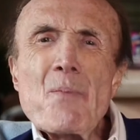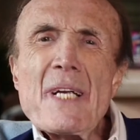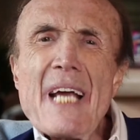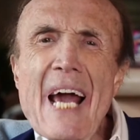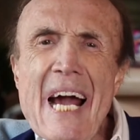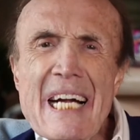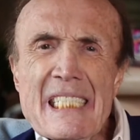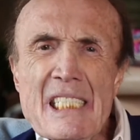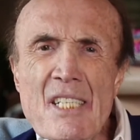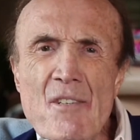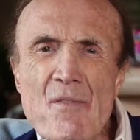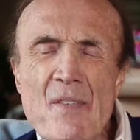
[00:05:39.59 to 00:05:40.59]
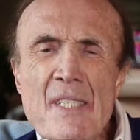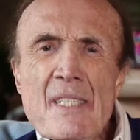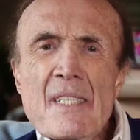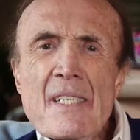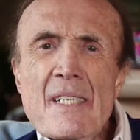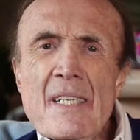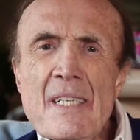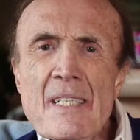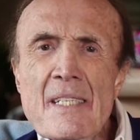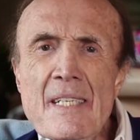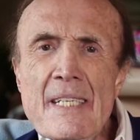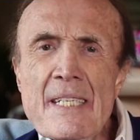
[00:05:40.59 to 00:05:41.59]
Be active
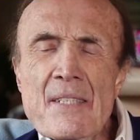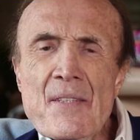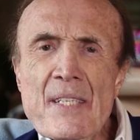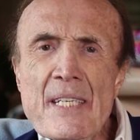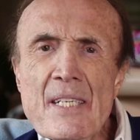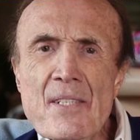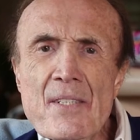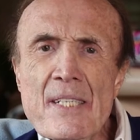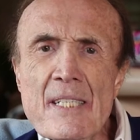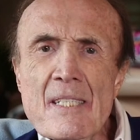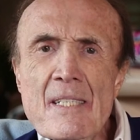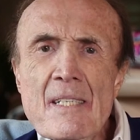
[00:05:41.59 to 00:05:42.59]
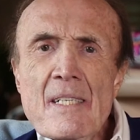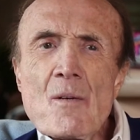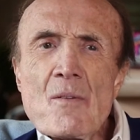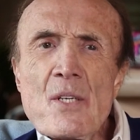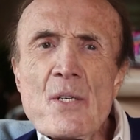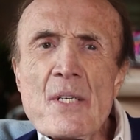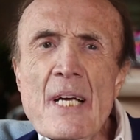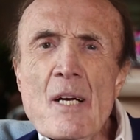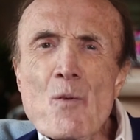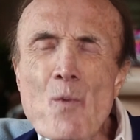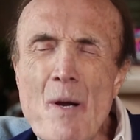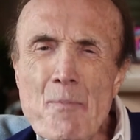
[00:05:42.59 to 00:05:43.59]
in the area. You
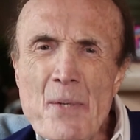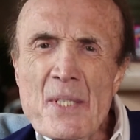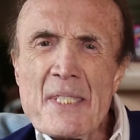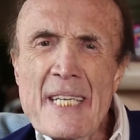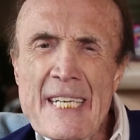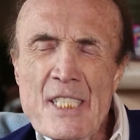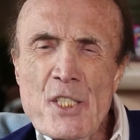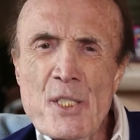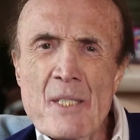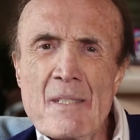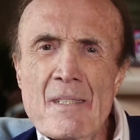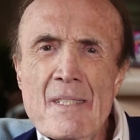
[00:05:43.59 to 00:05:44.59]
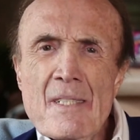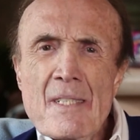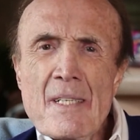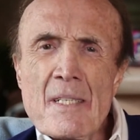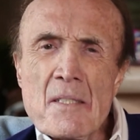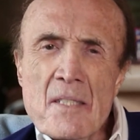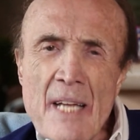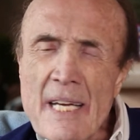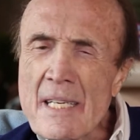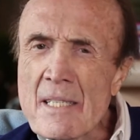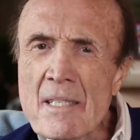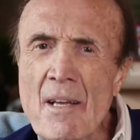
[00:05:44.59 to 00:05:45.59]
get a reputation. Isn't
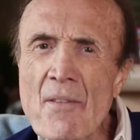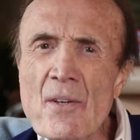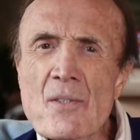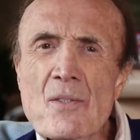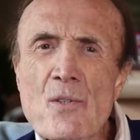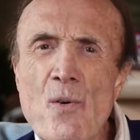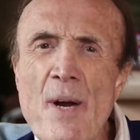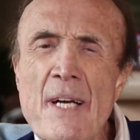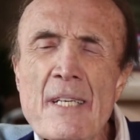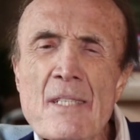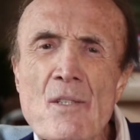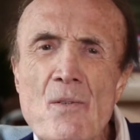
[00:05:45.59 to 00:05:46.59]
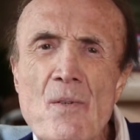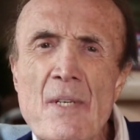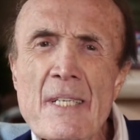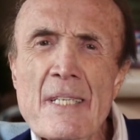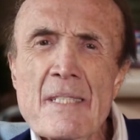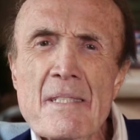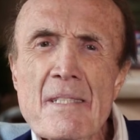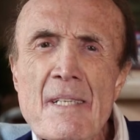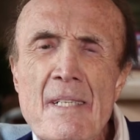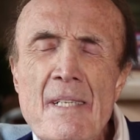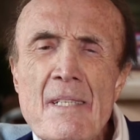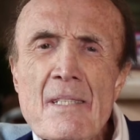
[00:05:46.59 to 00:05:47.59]
that another great ingredient
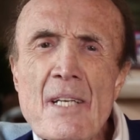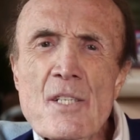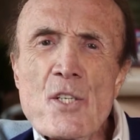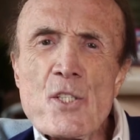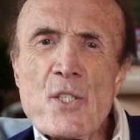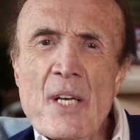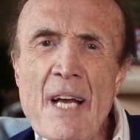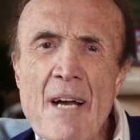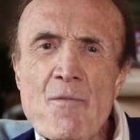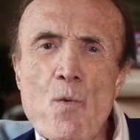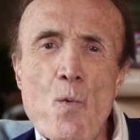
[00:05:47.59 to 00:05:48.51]
that you should have?